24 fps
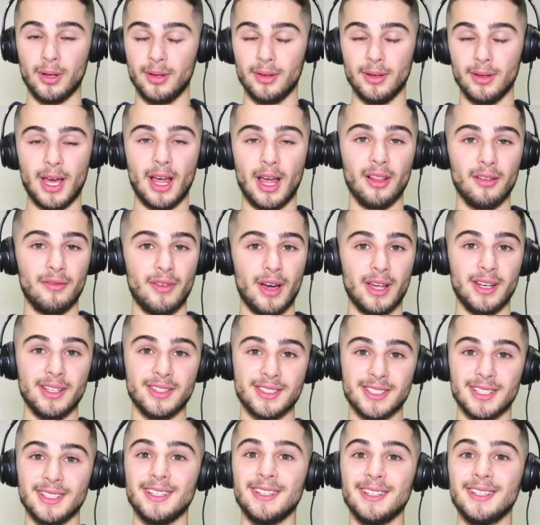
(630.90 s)
elevate it
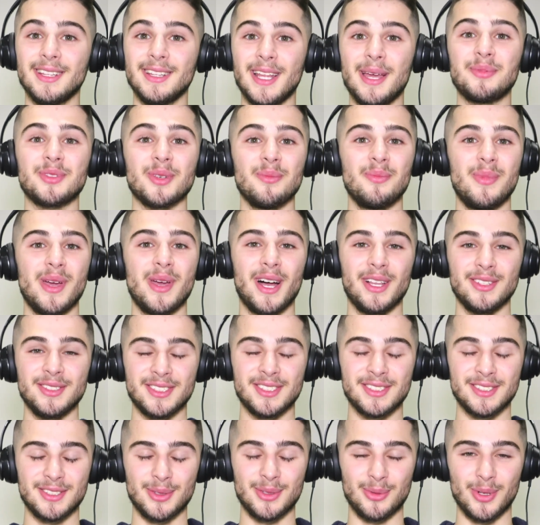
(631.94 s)
to leaps and bounds
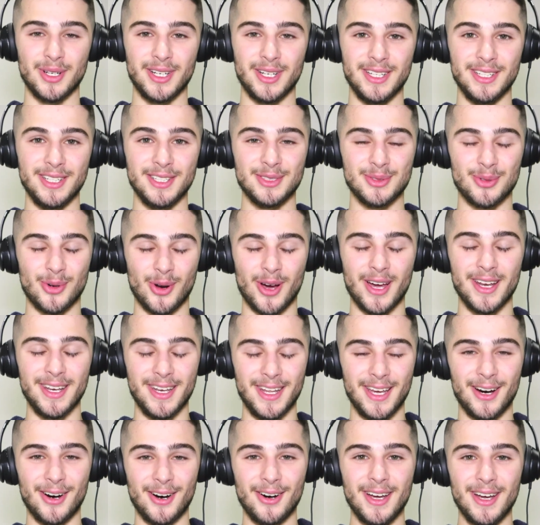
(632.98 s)
to what it is right
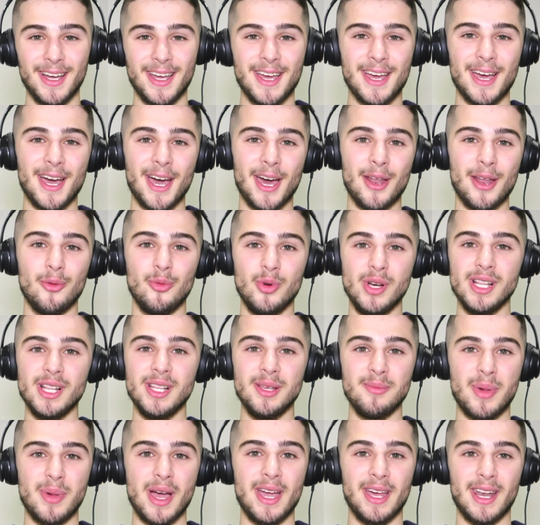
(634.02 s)
now and really
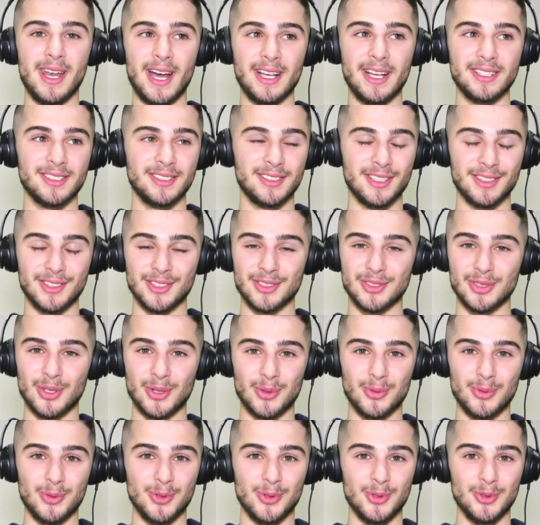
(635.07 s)
be an asset that the
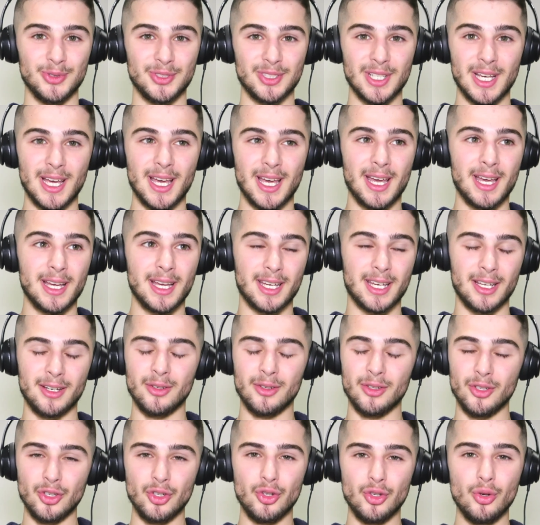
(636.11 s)
Socceroos
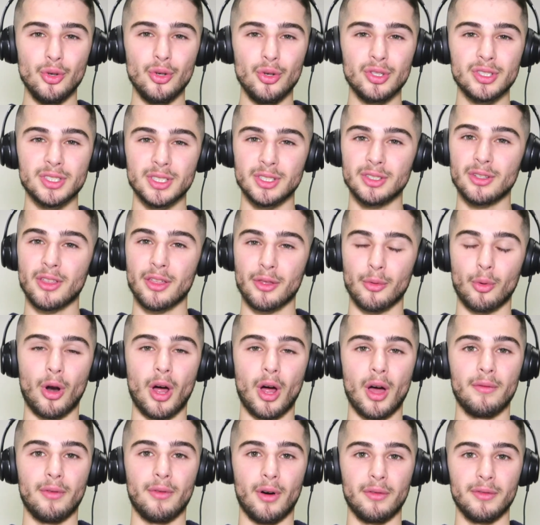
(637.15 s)
can use and
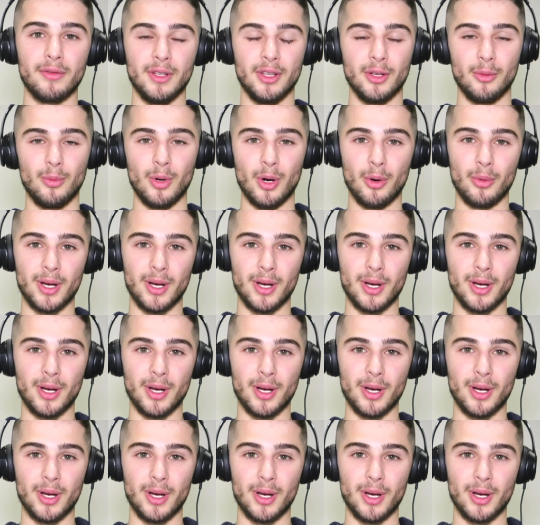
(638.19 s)
thrive off in the World